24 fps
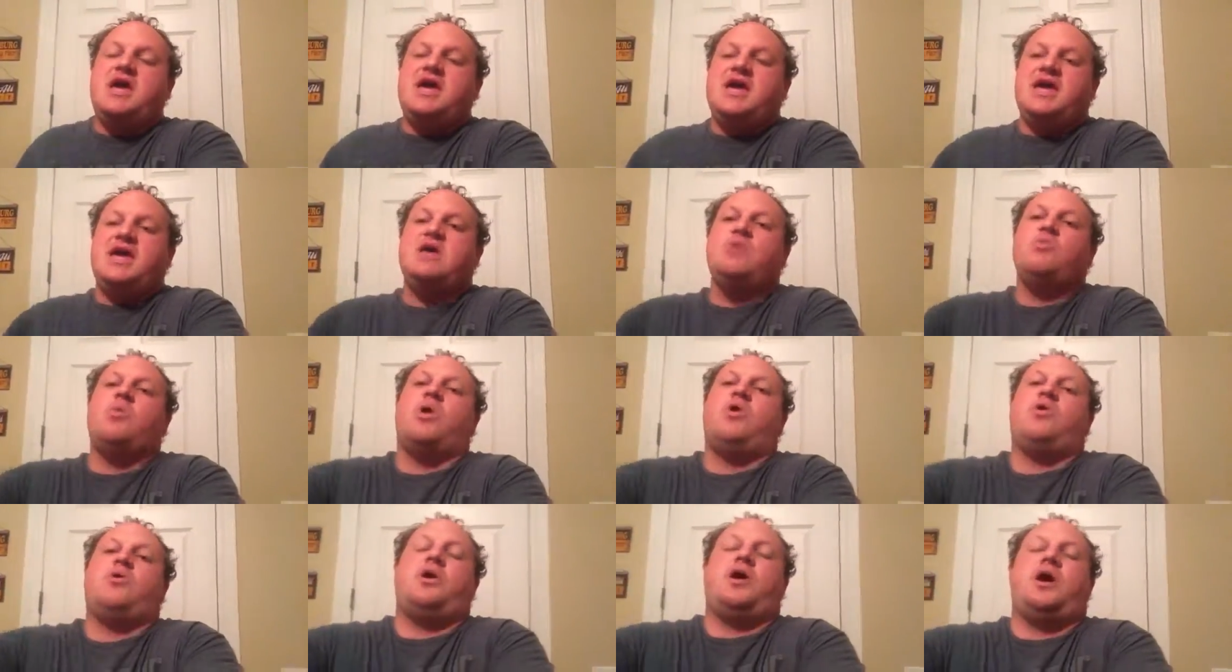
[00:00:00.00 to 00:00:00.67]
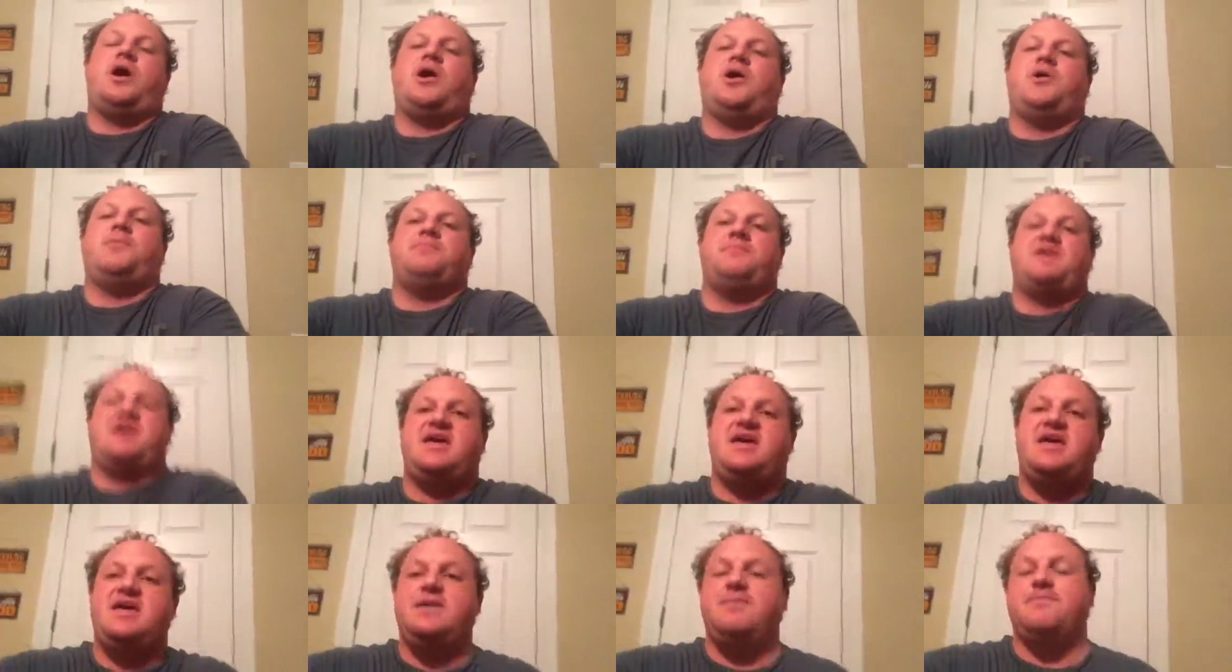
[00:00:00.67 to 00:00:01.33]
he won't, um,
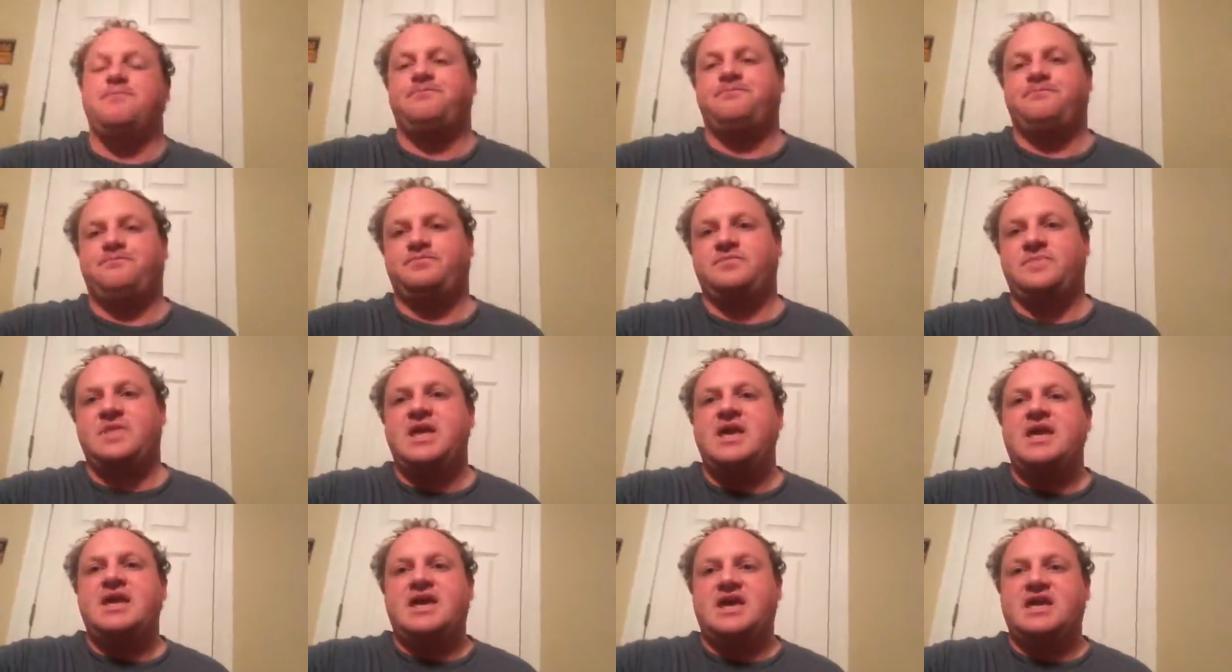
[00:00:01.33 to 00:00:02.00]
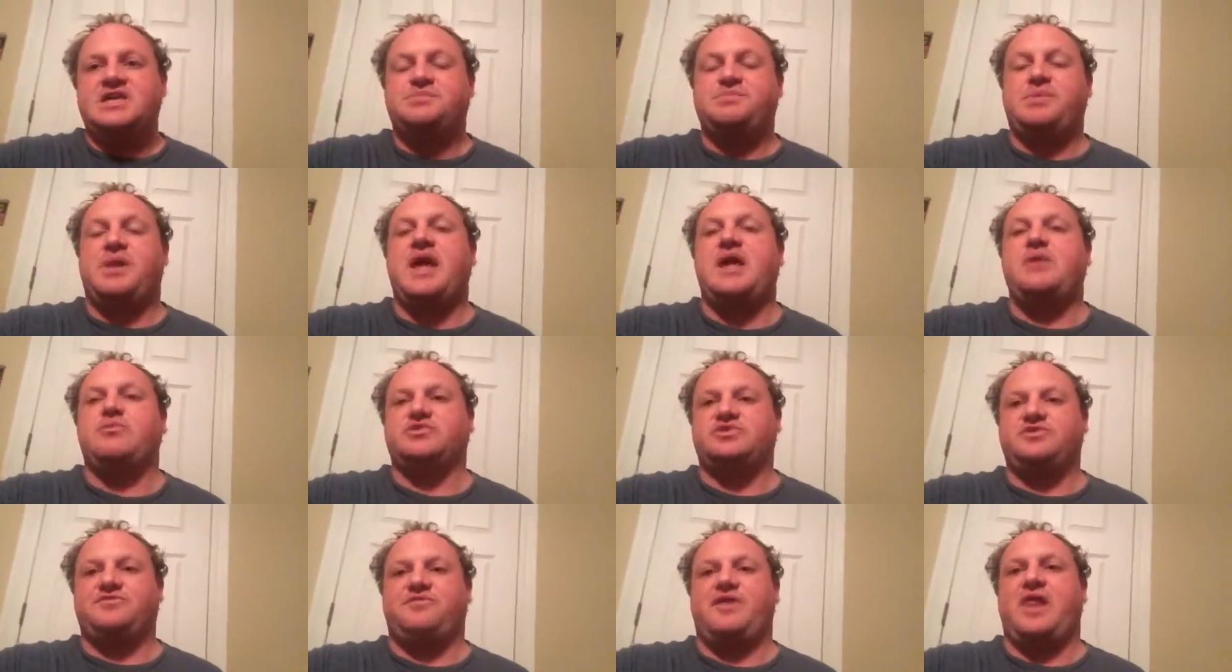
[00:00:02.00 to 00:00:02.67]
he his
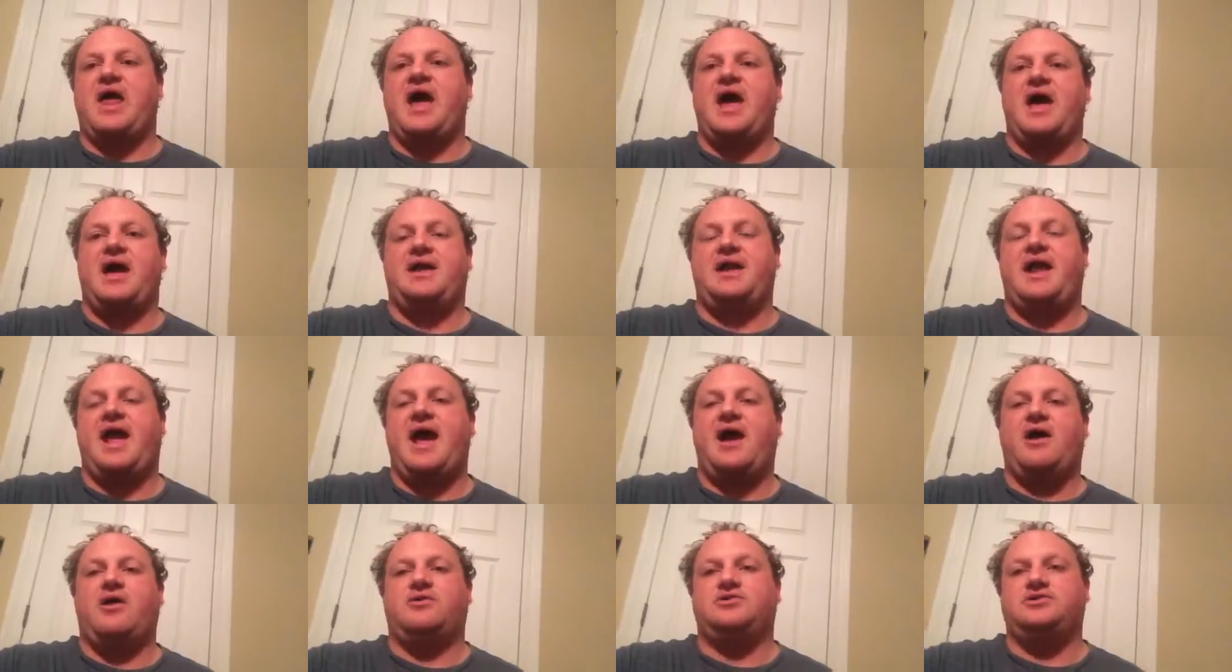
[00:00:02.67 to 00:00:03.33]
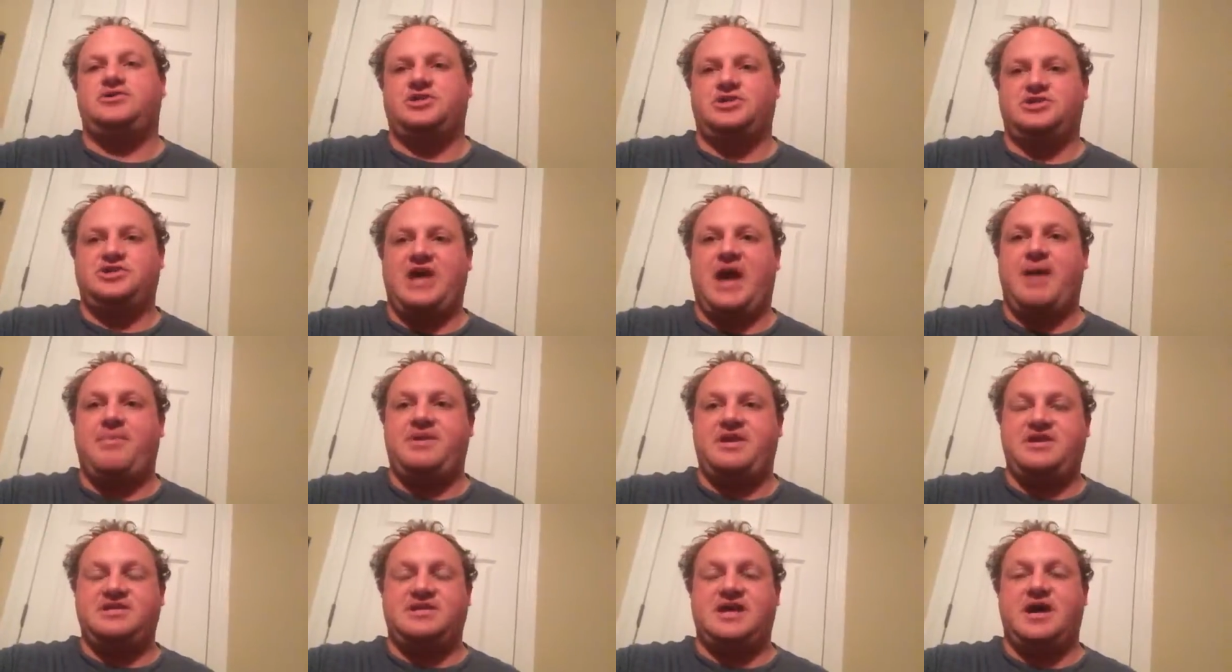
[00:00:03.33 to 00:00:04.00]
plane was flying out to
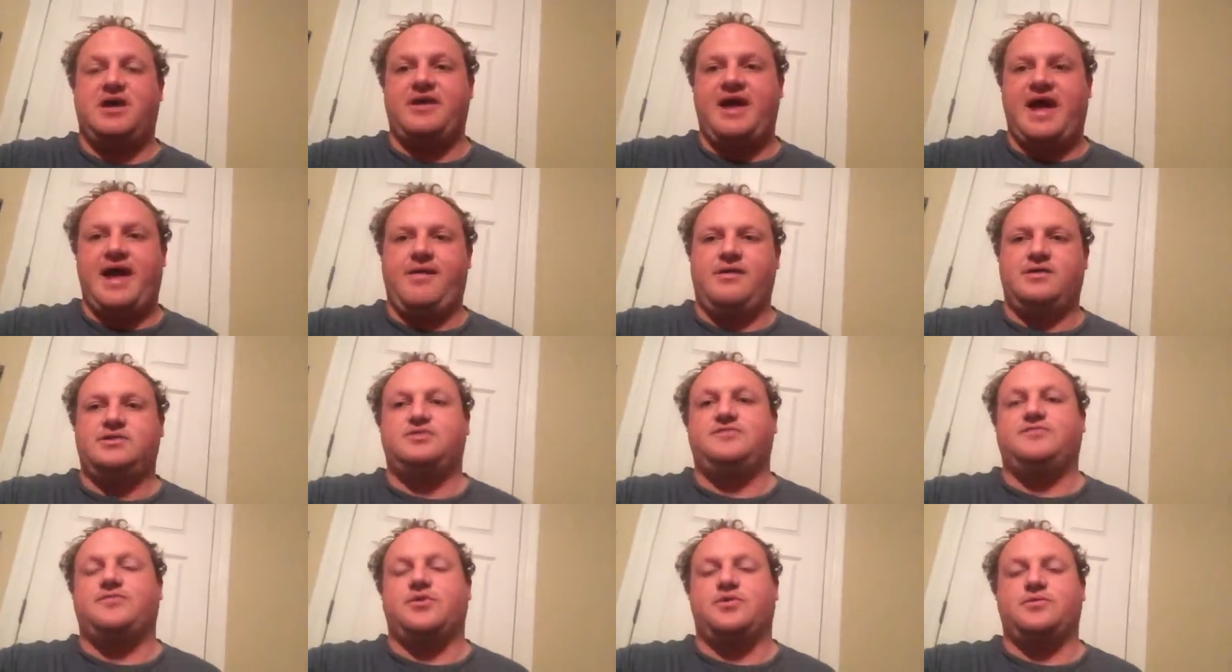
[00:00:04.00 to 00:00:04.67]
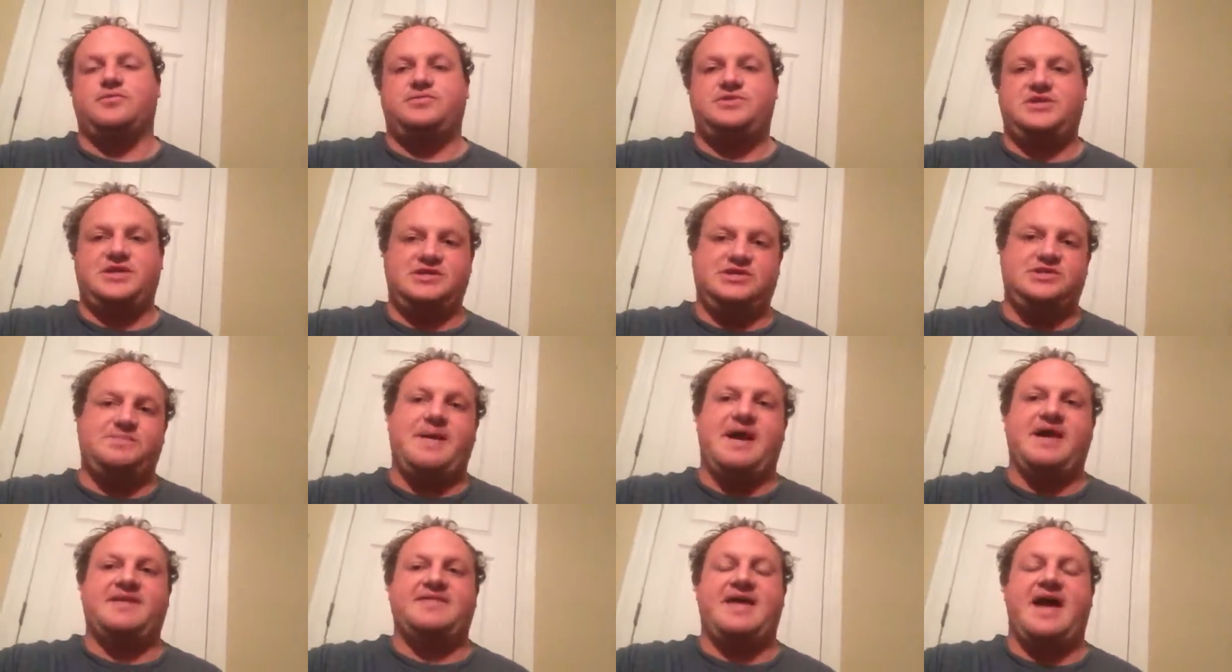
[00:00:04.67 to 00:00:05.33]
Japanese held islands for to
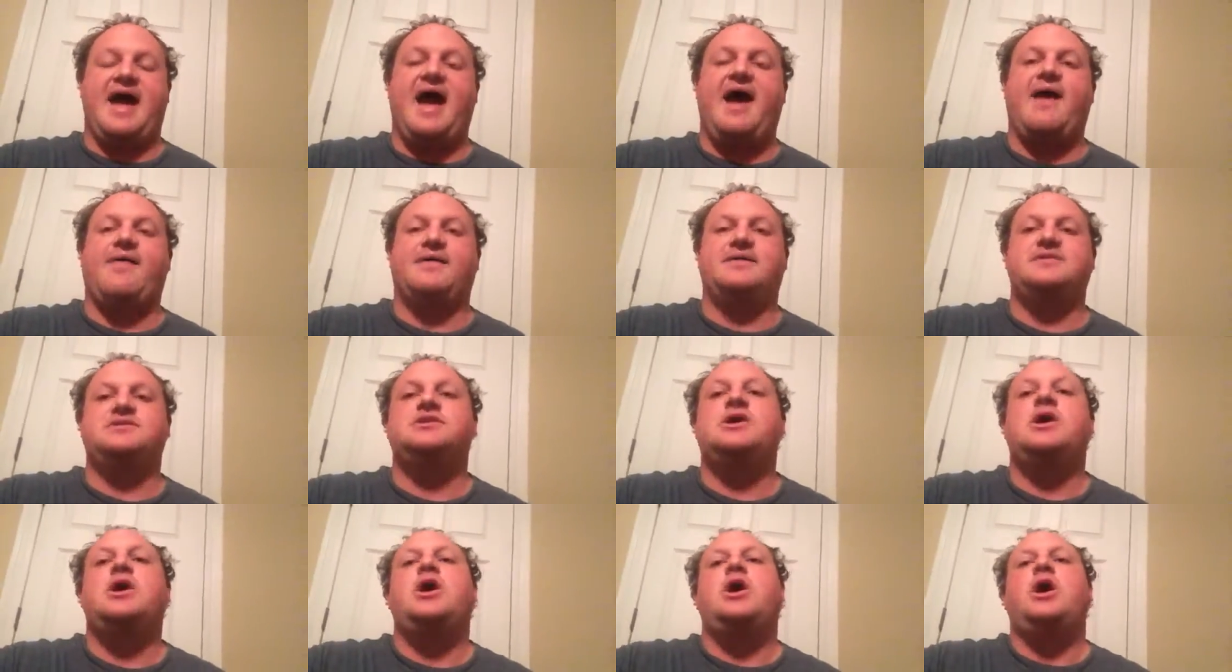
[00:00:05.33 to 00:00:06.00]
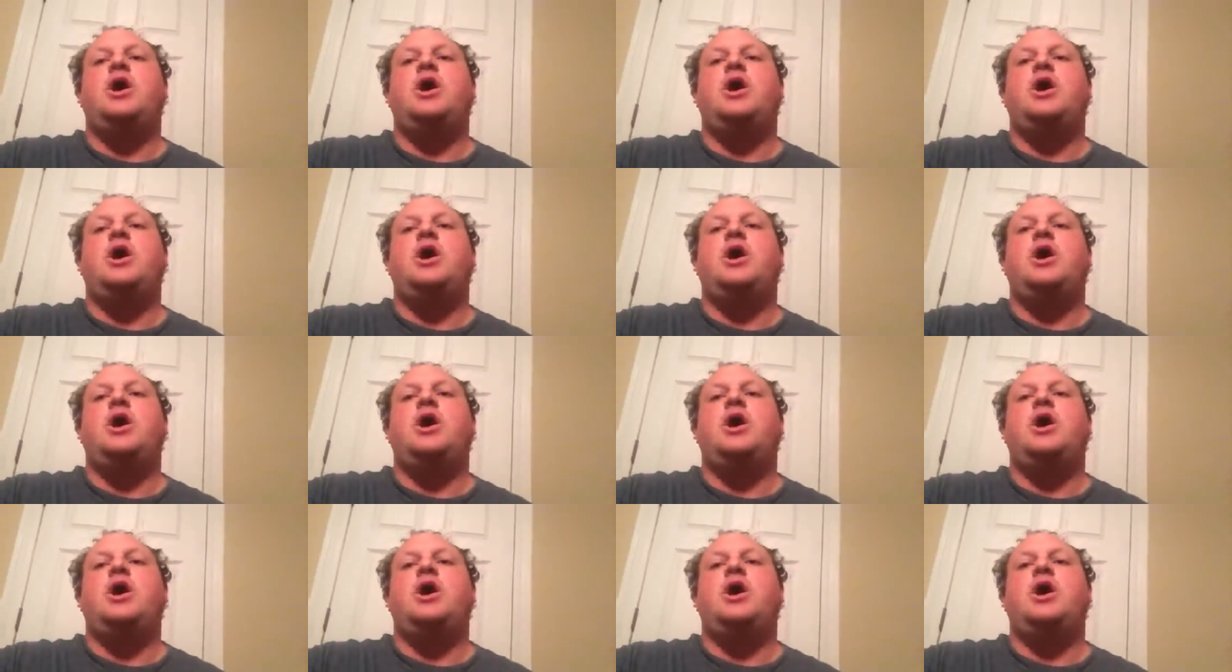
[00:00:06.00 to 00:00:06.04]
inspect the islands.